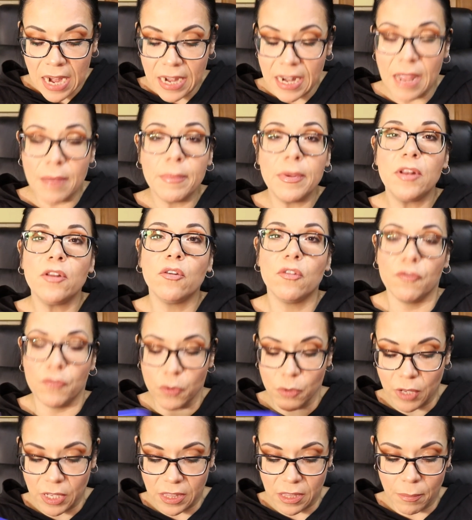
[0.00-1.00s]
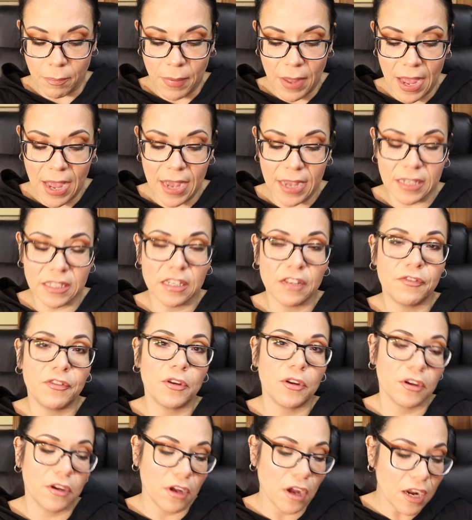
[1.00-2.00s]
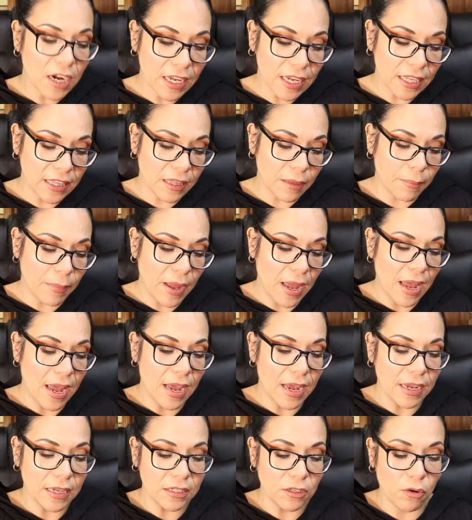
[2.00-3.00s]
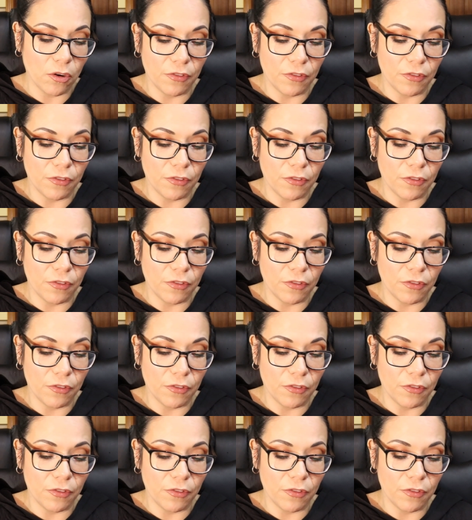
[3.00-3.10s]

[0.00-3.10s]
Let me know if you get the box, if you're gonna get the box,